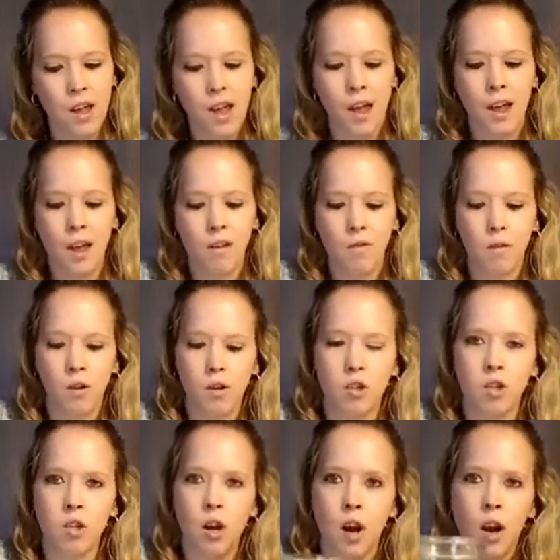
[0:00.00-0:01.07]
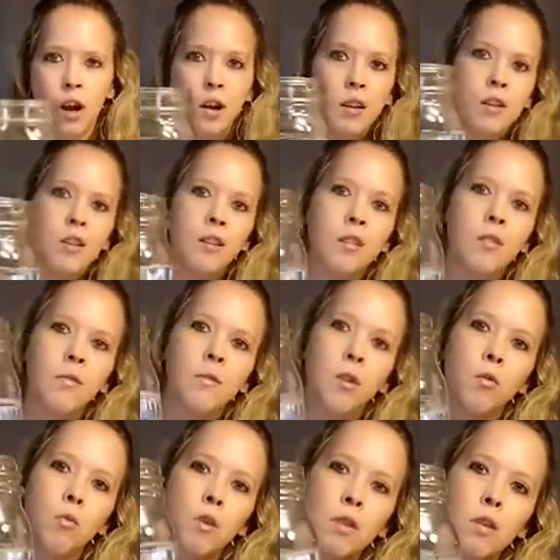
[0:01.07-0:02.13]
I have a jar
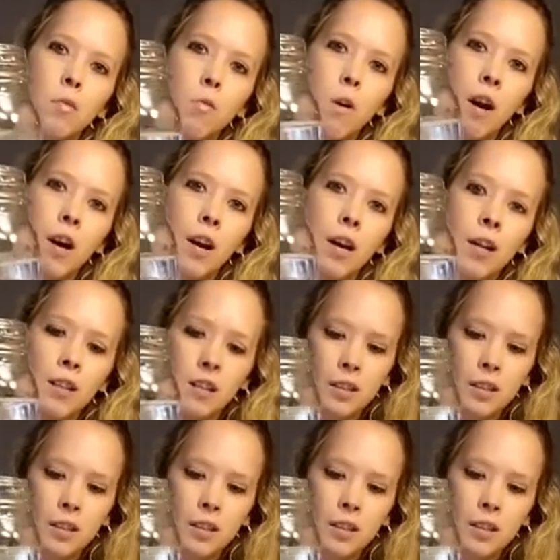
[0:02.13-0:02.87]
filled with some water.